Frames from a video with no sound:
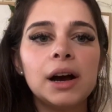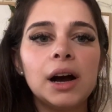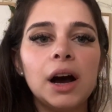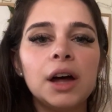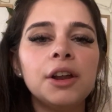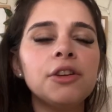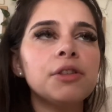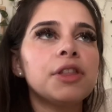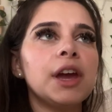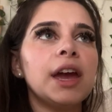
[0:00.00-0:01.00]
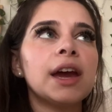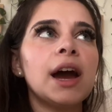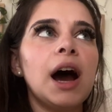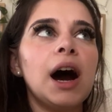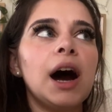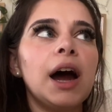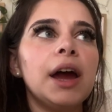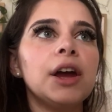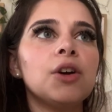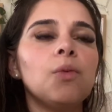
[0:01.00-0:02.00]
Another thing
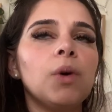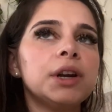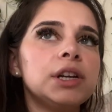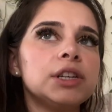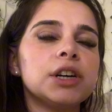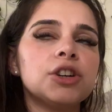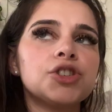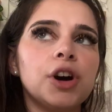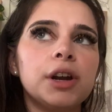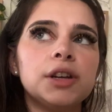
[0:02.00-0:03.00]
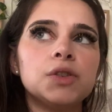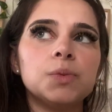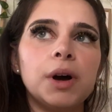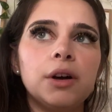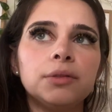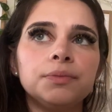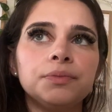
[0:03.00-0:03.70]
I wanted to touch on as well